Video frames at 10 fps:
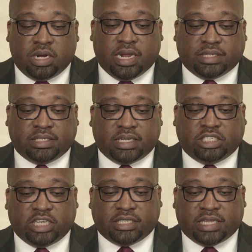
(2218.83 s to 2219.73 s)
Does this
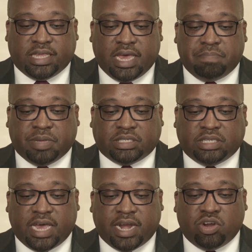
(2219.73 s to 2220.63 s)
suggest that the
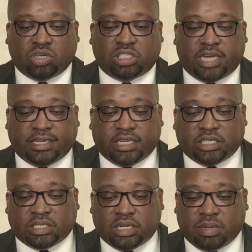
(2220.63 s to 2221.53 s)
MPC had not
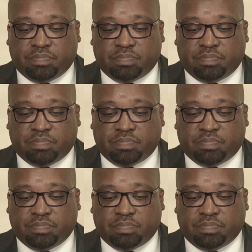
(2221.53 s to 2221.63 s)
tightened